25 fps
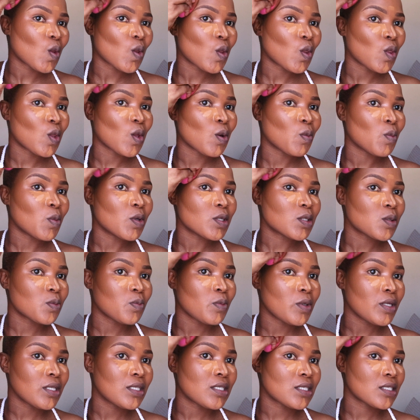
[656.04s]
they must
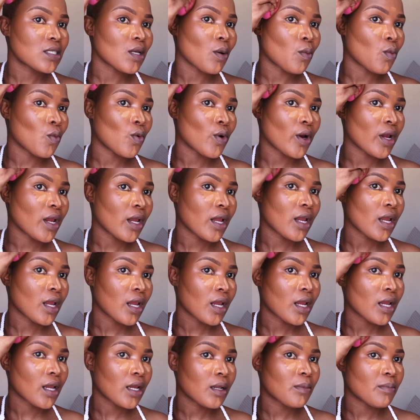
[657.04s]
meet somewhere
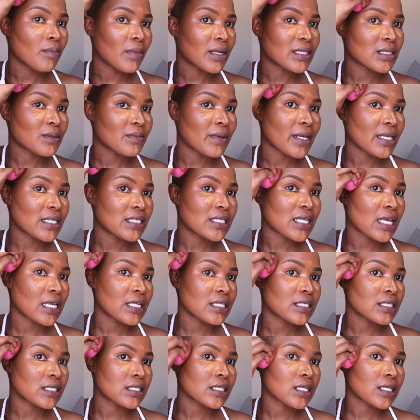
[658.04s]
must make sense